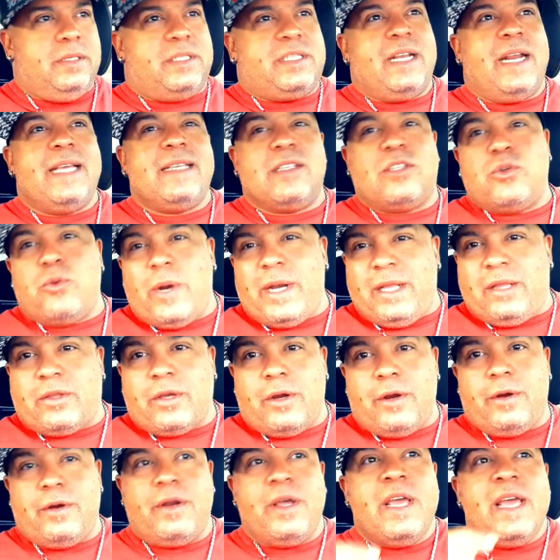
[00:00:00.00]
Today's the
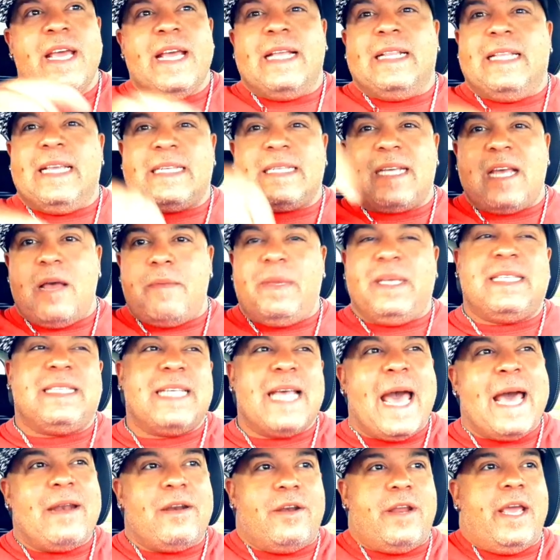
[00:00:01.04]
23rd. This coming
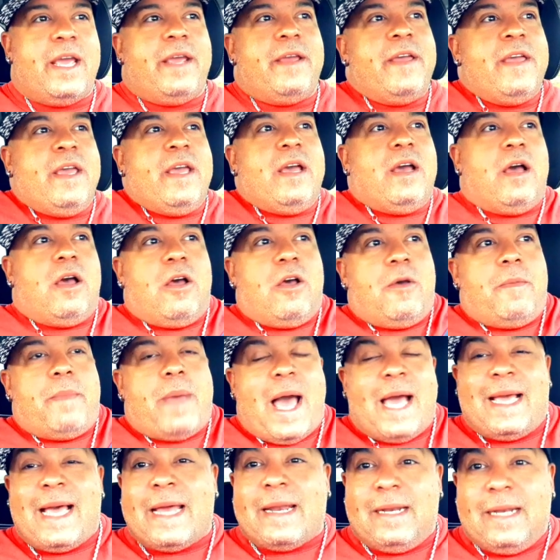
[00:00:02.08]
Saturday,
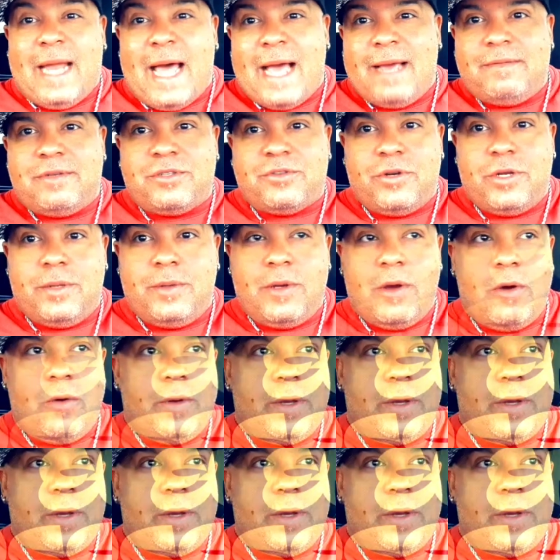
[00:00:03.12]
um, I got a live stream